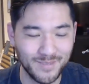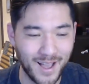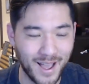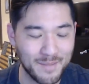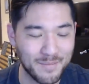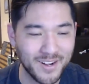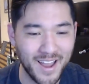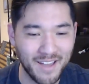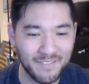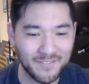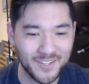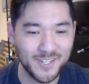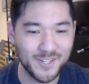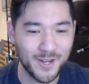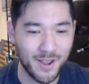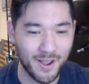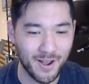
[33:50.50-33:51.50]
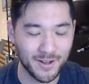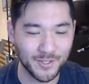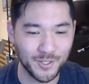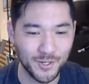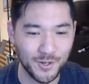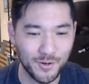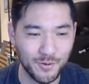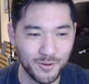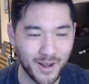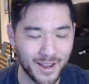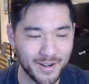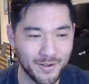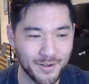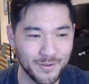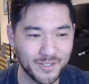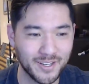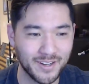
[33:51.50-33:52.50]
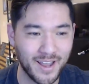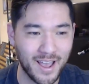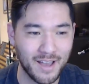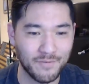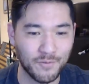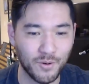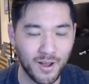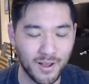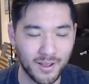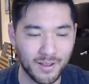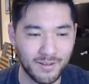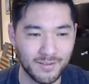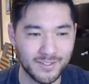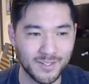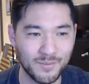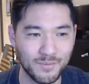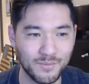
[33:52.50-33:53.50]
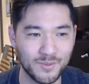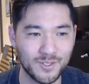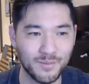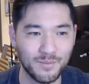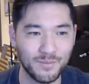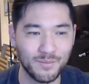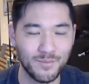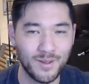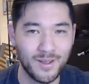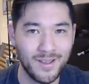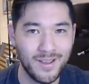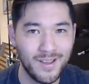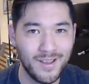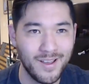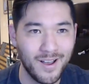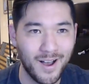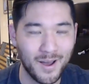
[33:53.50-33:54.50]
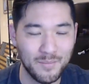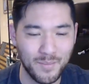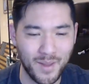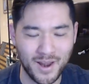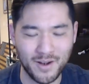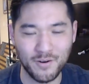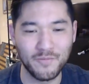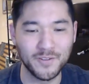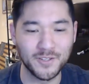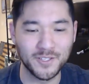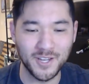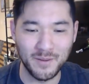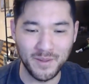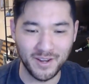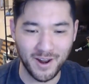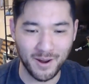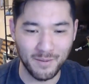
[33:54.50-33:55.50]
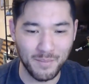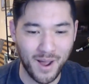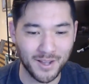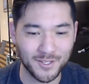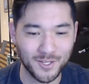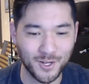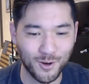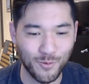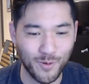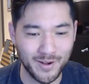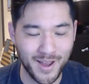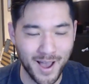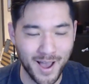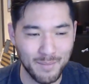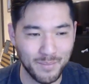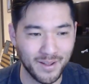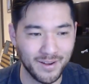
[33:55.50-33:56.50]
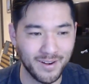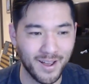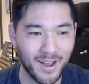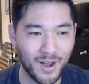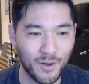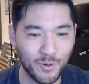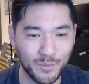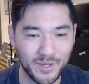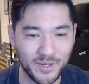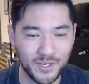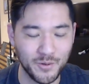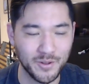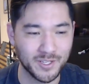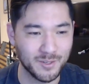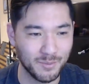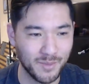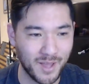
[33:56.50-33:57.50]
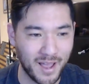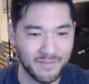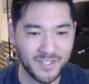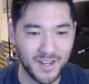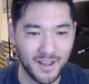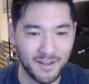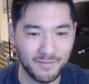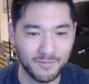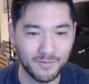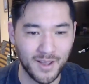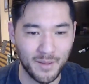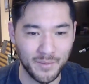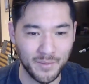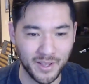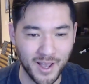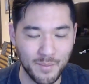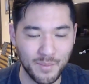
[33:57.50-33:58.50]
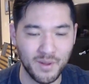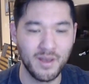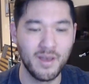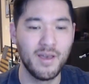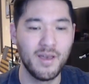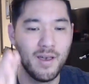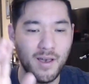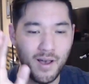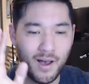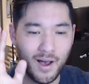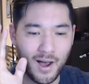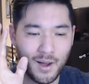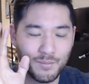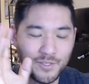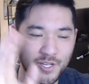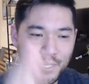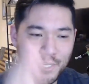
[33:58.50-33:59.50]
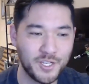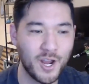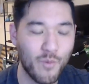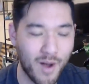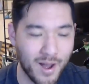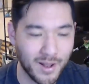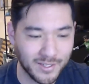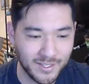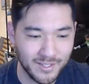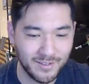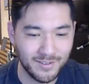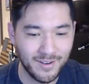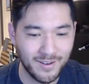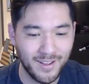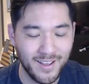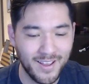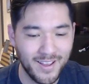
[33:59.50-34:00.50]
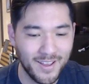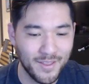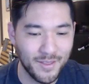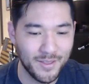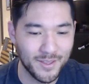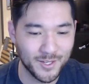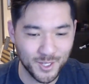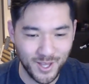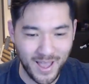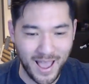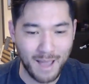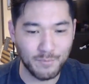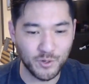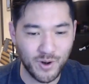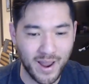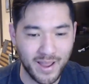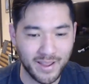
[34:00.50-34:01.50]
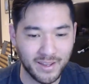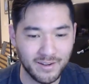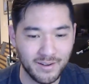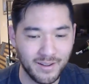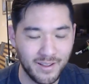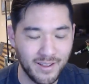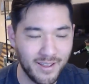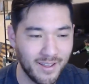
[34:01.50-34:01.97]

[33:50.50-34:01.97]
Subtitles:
gonna have TJ on soon. I know he's gonna have some. I don't know if it's gonna be an unboxing or whatnot, but we'll be doing some live stuff coming up. TJ Watson, the Slab Dragon,